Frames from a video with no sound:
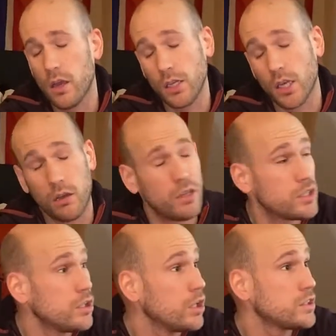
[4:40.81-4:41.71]
You know,
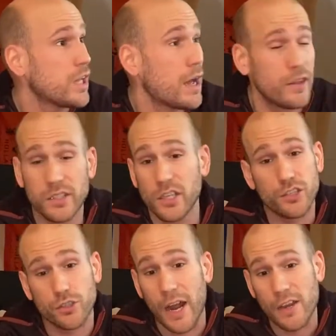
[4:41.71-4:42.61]
it's the old style. This
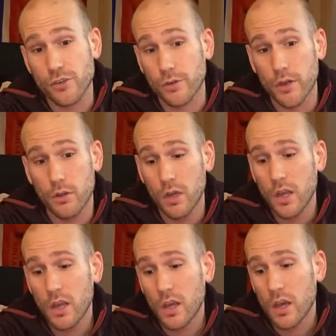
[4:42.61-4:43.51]
thing's tried and true.
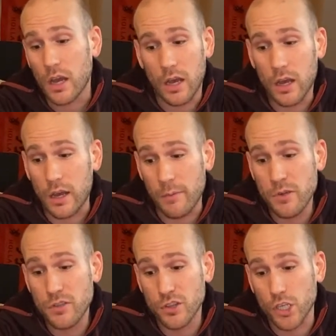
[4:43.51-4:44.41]
I've been
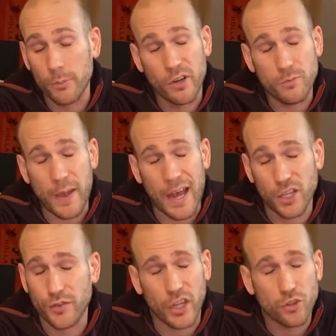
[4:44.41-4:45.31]
using Thermarest
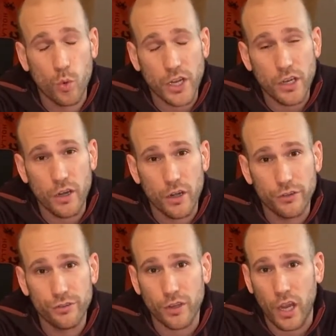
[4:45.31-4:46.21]
pads for like 20
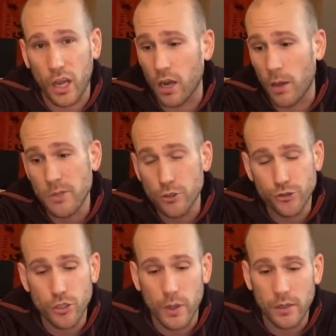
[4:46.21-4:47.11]
years, and I'm
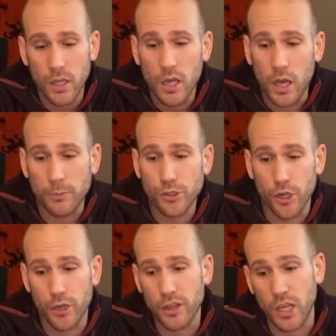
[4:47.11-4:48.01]
used to it. I'm
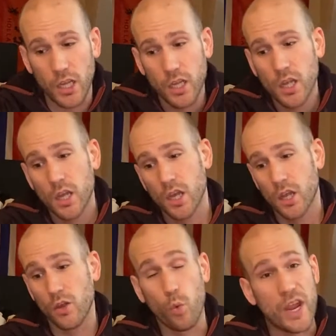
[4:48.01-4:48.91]
sure the
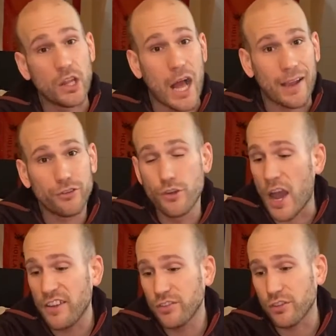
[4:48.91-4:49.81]
wing lock is
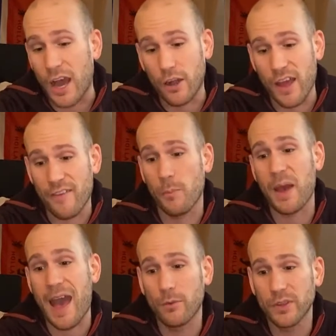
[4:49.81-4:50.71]
nice. I don't have a
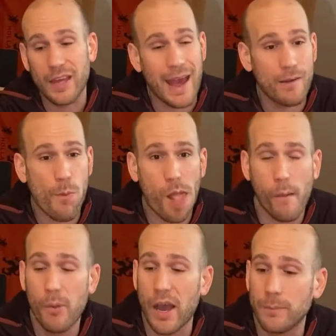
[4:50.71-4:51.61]
pad with that,
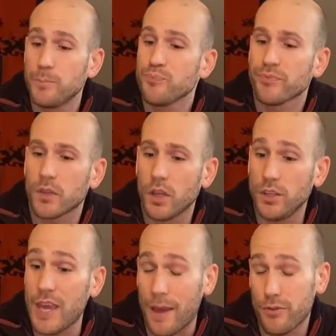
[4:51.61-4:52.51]
but
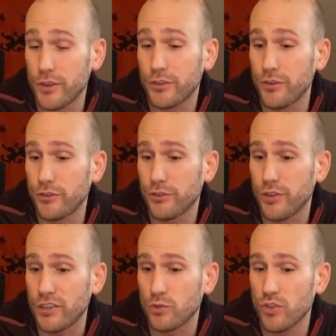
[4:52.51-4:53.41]
yeah,
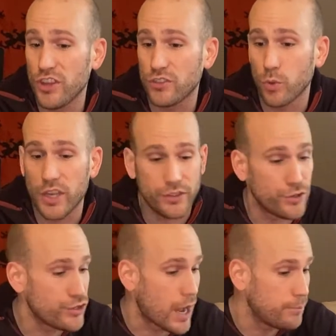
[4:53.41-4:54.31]
this will get the
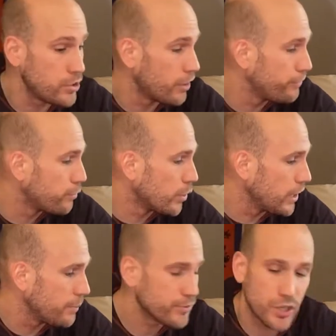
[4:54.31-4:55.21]
job done for
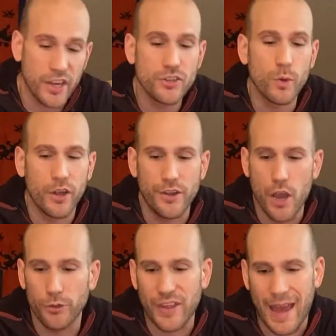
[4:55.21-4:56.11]
you. So I just wanted to
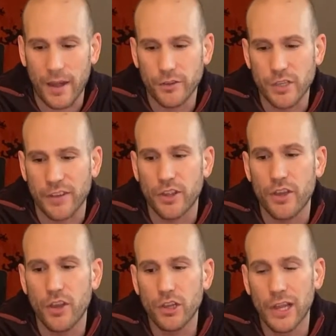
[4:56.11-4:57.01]
note that it's not
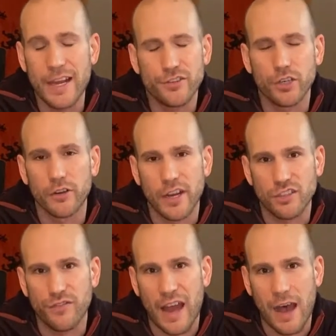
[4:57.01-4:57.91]
the latest and
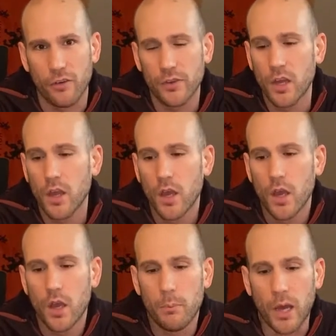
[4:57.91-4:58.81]
greatest valve,
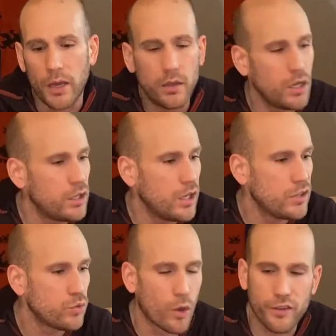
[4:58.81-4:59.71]
but
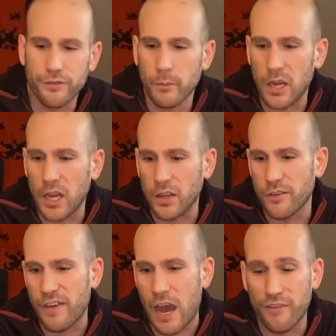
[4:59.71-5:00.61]
it's worked for me, and
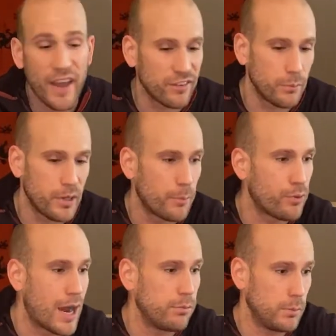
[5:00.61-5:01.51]
the valve hasn't been a
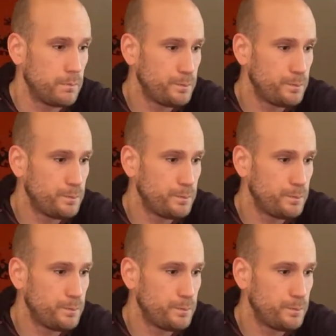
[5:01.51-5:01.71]
problem.